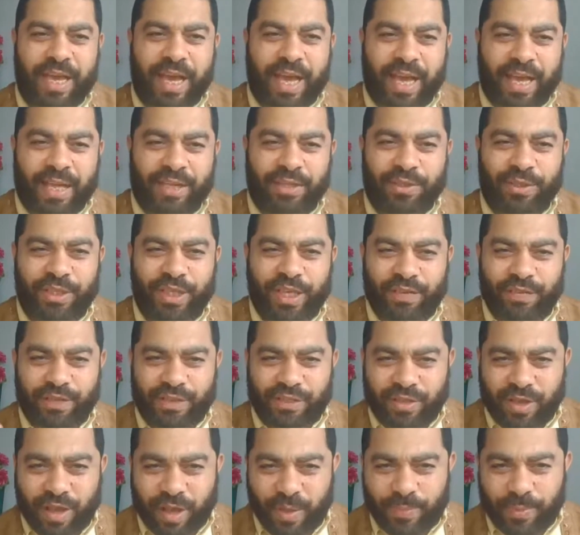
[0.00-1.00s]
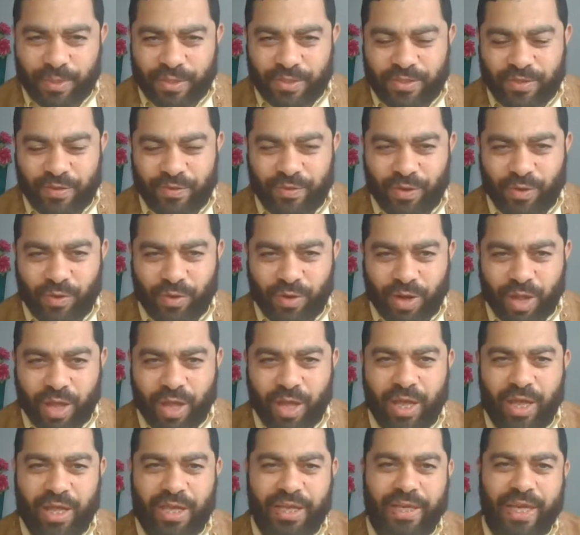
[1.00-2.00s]
And you gave us copies of the
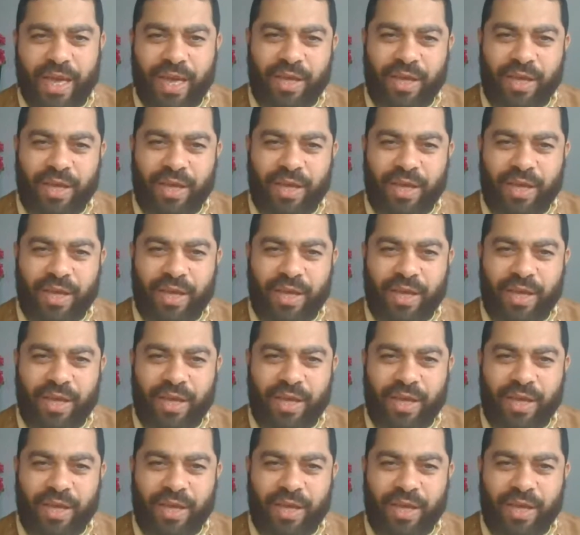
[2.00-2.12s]
Quran.